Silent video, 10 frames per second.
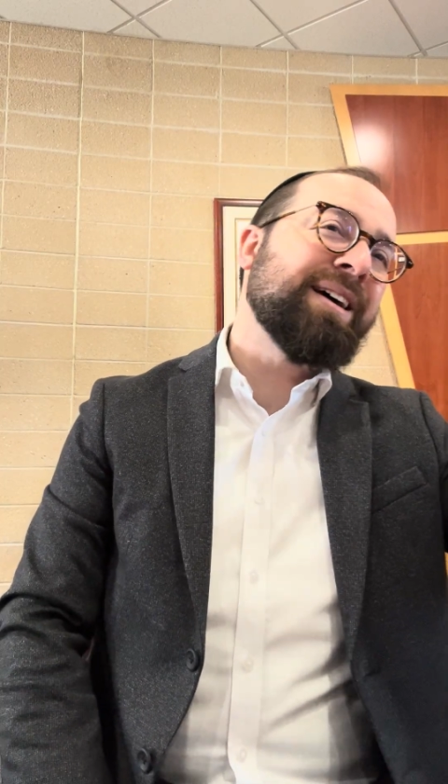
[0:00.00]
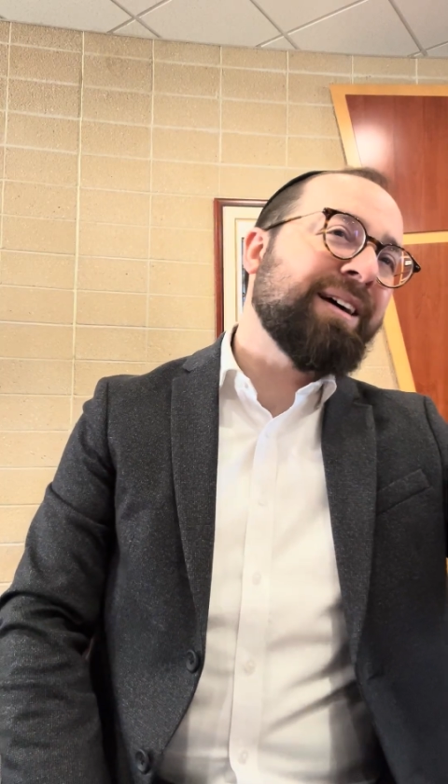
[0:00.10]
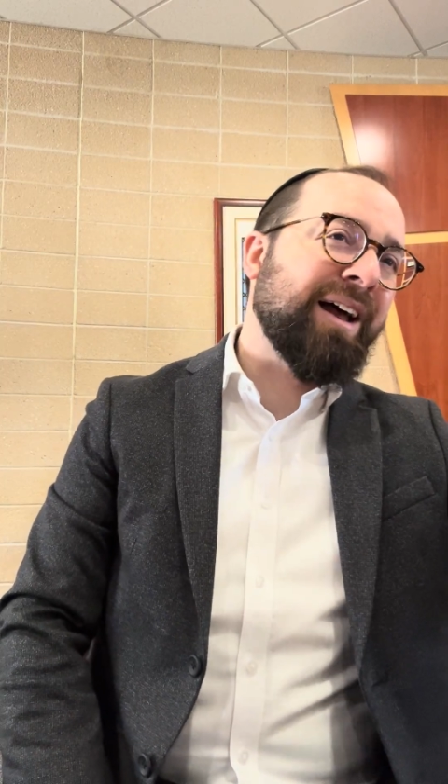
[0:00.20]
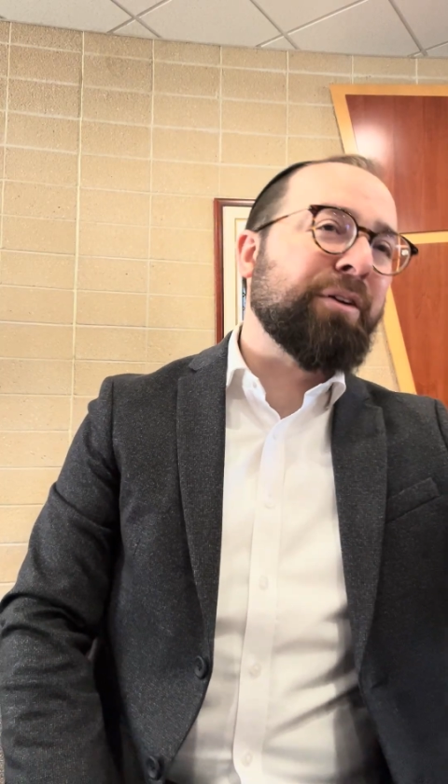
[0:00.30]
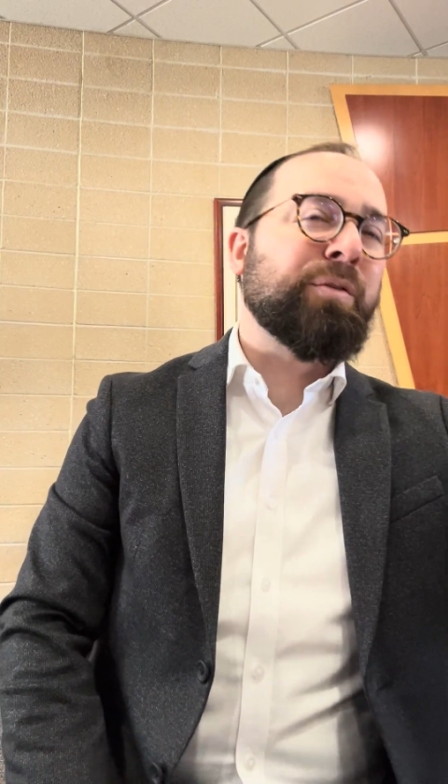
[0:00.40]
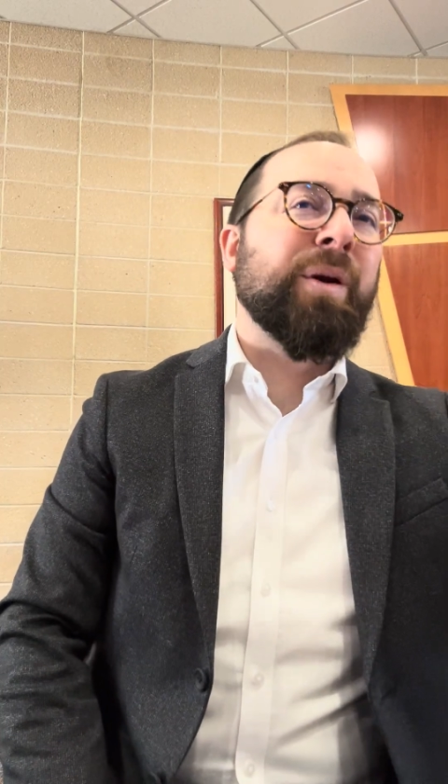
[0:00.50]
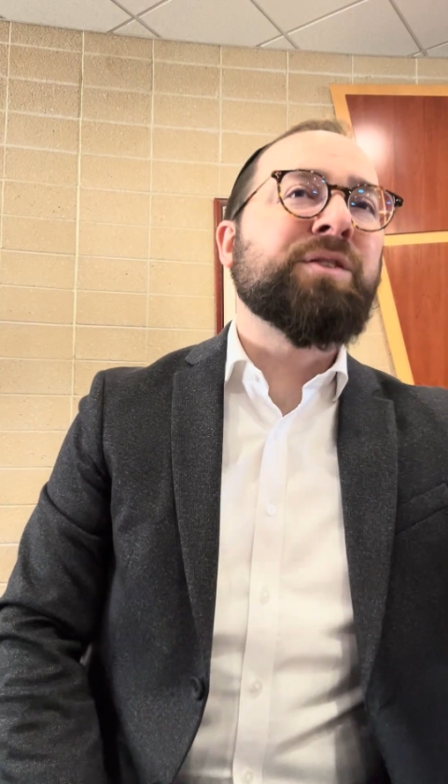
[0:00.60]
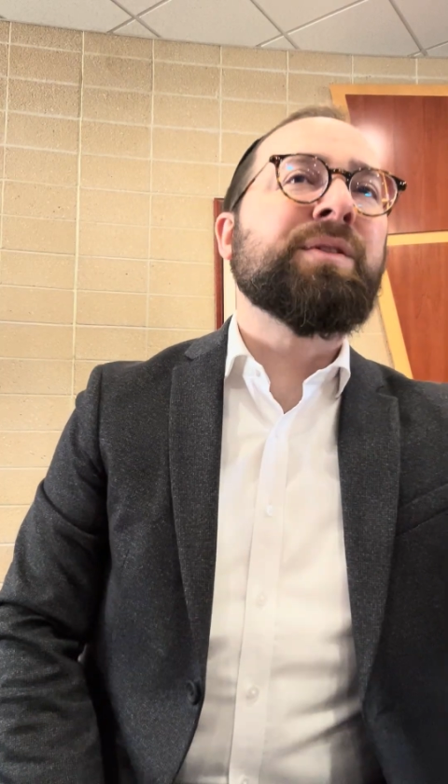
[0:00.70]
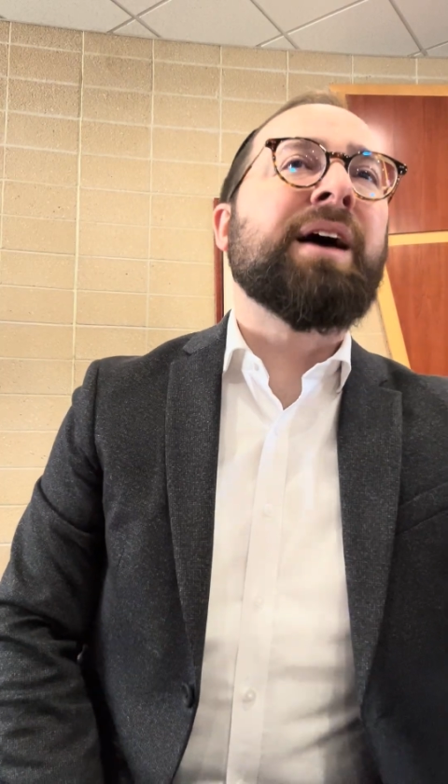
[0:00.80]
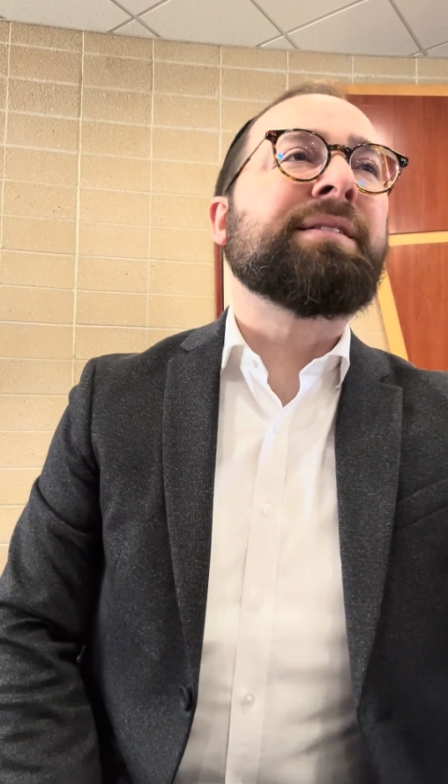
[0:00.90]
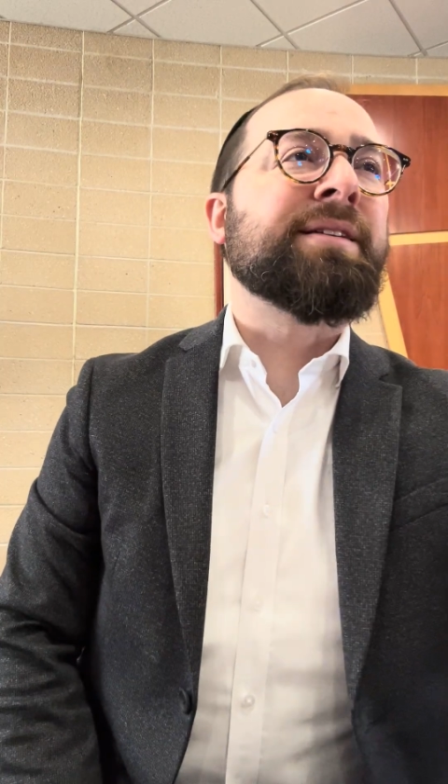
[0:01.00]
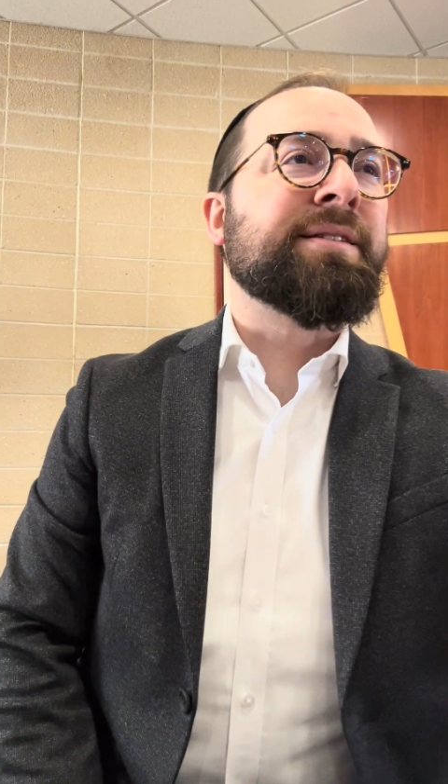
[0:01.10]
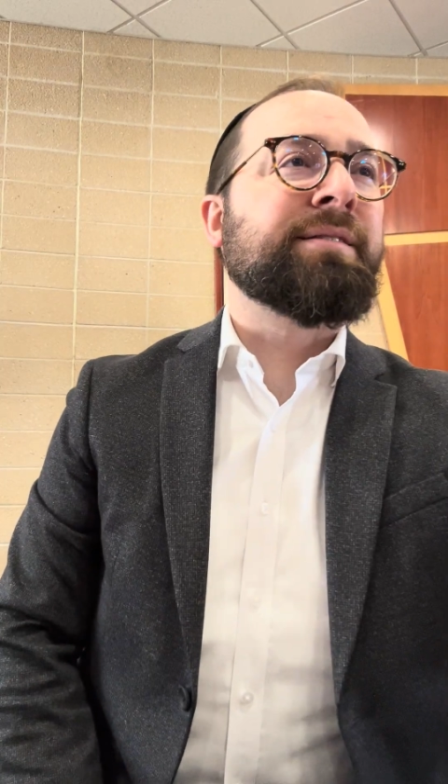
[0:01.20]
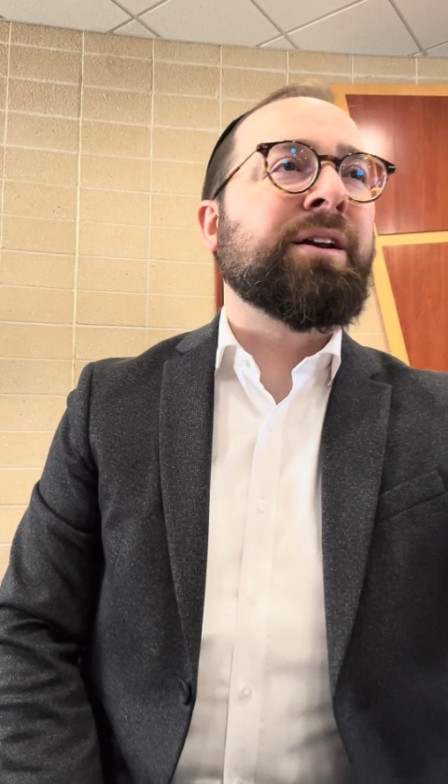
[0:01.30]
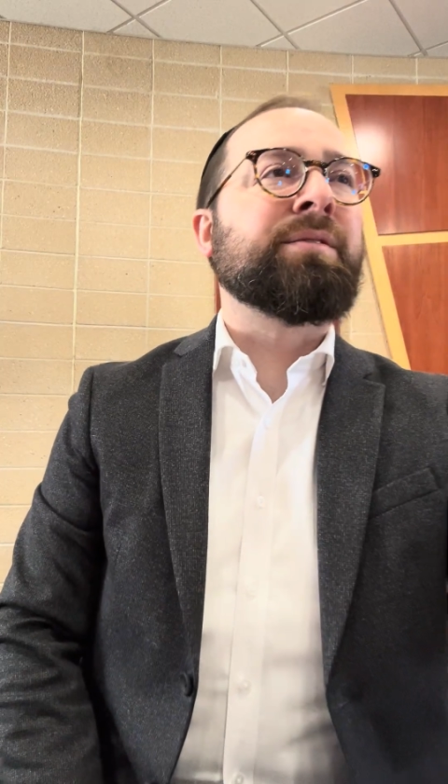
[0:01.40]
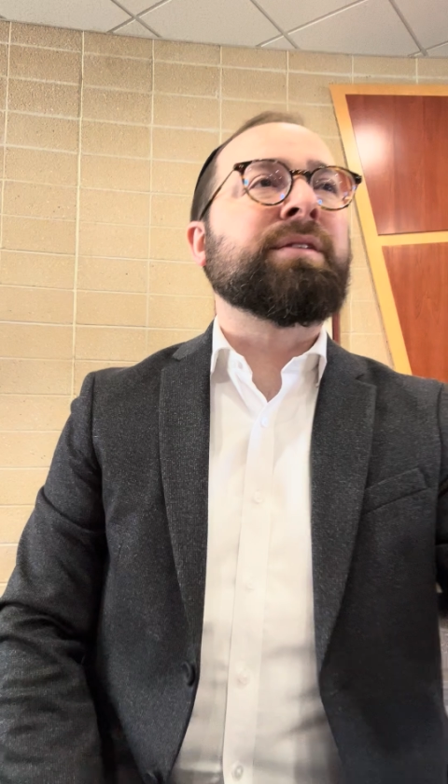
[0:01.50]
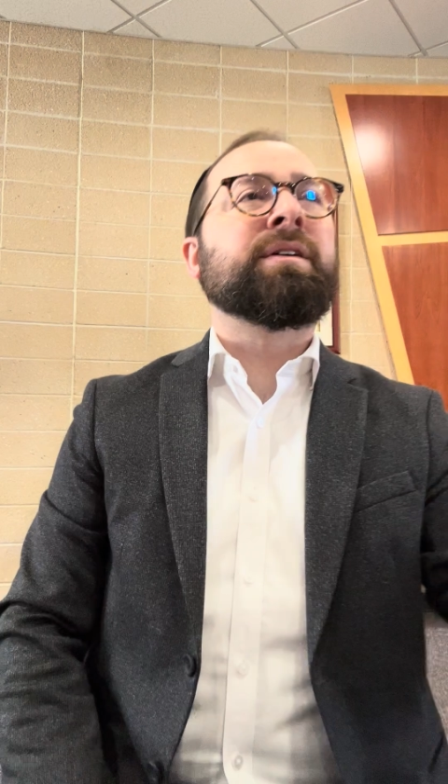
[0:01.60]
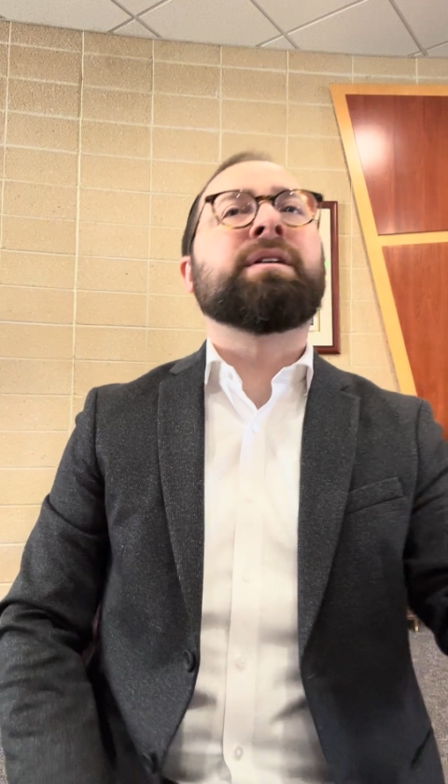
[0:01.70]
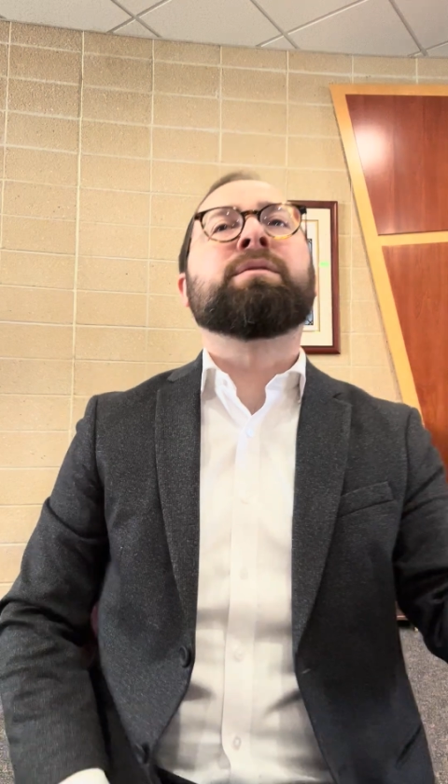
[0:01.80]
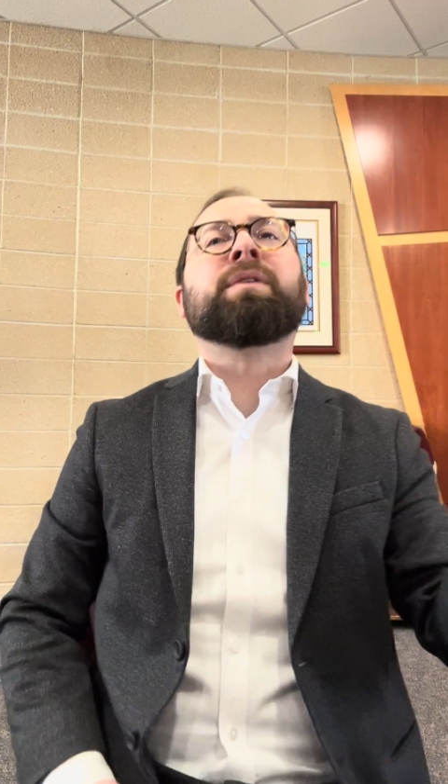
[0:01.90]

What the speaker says: I don't know if you want to do that. It doesn't, it